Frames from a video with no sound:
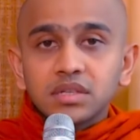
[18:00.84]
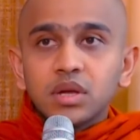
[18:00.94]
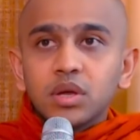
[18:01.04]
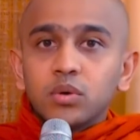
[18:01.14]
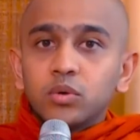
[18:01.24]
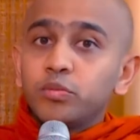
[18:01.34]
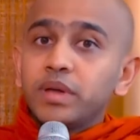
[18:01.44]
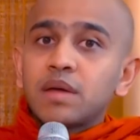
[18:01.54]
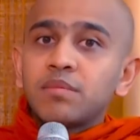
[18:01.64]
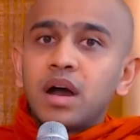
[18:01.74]
who
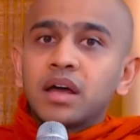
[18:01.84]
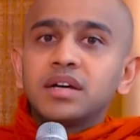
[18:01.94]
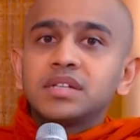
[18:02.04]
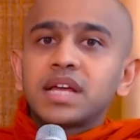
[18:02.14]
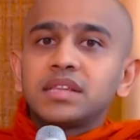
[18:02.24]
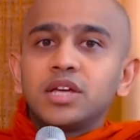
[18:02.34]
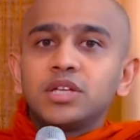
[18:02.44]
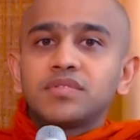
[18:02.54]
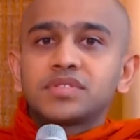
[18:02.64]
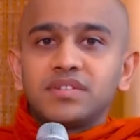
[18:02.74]
became arahants at the age of
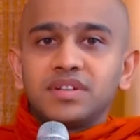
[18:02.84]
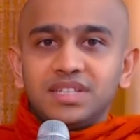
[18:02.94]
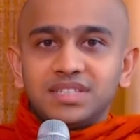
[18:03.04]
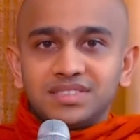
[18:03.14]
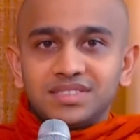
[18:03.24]
7 years.